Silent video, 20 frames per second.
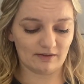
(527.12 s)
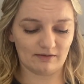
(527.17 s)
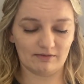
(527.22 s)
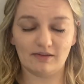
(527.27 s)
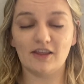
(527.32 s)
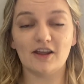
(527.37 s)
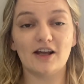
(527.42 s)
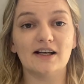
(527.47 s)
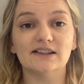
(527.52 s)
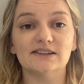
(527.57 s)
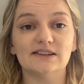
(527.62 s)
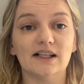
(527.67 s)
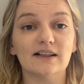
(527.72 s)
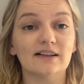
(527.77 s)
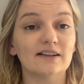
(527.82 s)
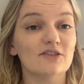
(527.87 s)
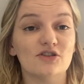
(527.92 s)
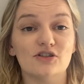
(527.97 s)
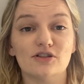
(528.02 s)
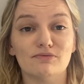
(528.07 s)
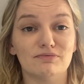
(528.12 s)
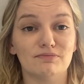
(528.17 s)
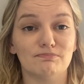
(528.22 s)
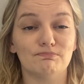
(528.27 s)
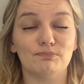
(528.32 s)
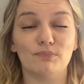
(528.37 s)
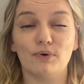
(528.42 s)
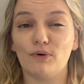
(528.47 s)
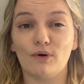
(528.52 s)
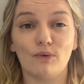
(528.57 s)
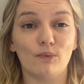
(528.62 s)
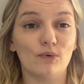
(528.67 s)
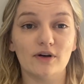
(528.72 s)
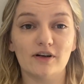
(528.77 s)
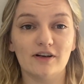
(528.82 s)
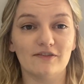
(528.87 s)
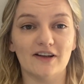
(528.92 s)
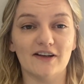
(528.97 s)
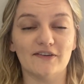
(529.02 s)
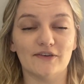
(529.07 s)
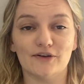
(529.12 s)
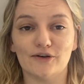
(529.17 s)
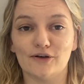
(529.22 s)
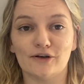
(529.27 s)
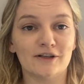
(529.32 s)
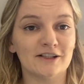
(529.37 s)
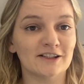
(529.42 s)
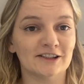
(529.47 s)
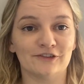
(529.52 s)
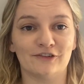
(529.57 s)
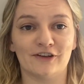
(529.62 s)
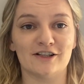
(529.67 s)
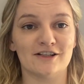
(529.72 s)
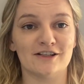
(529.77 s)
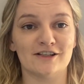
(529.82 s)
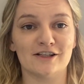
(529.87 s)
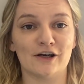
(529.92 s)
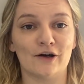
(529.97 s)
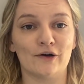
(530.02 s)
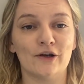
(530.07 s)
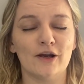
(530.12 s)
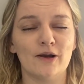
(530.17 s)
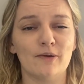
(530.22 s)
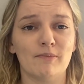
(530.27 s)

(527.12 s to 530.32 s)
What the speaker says: 30 seconds, you wouldn't have even noticed if I didn't tell you.